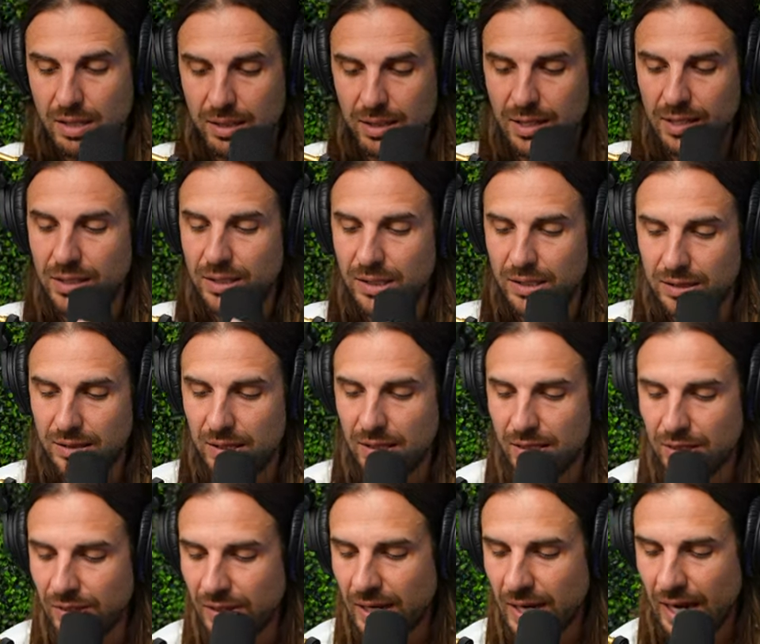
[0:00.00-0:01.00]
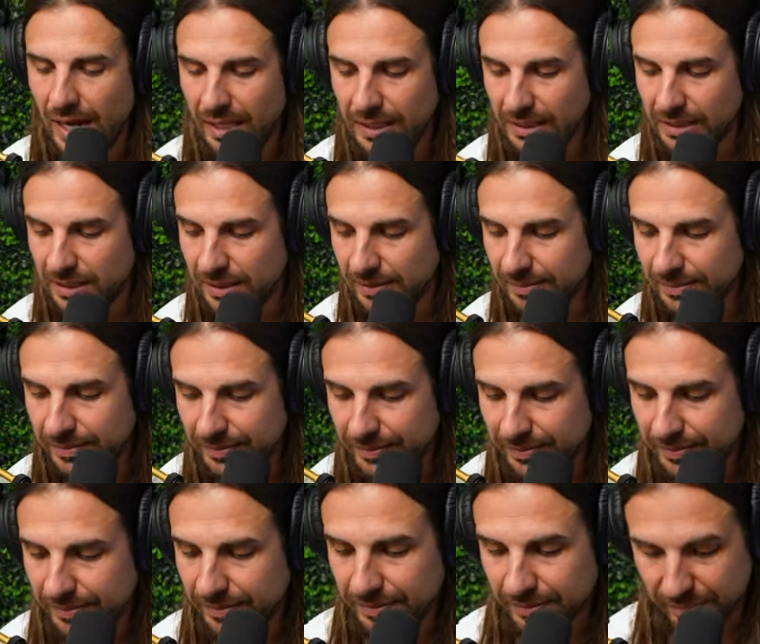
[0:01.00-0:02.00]
These, you guys,
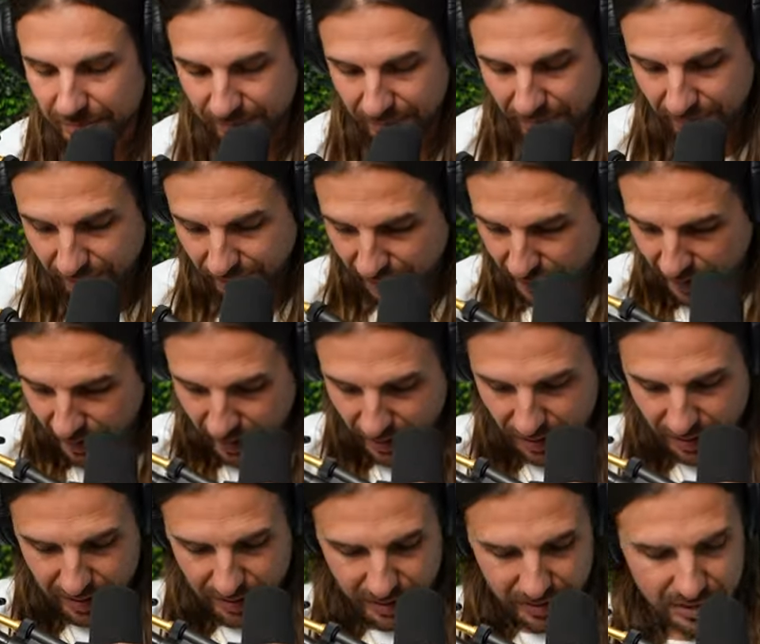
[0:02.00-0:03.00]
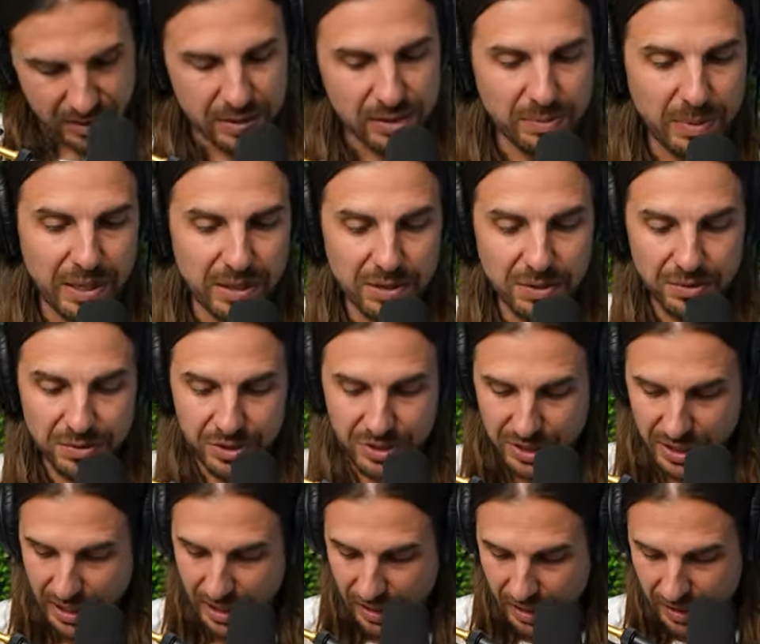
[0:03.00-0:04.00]
this is my new
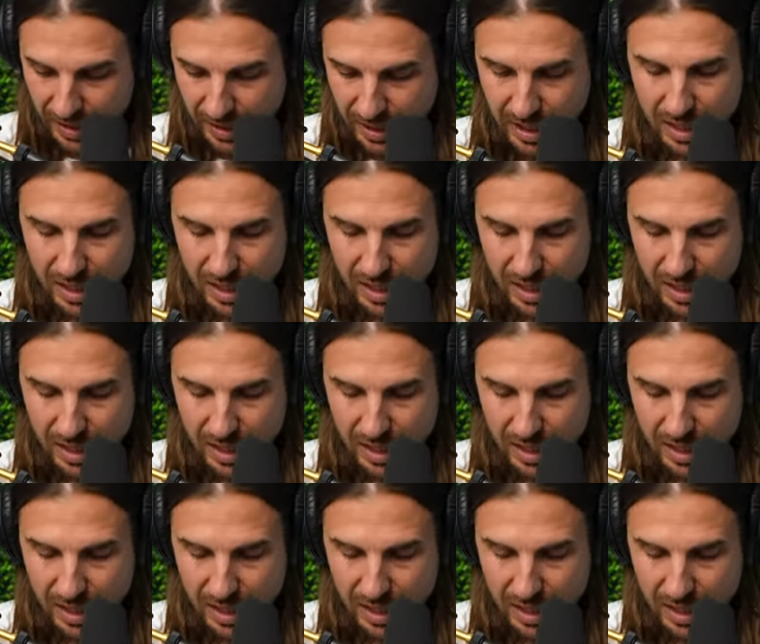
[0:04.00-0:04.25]
shit.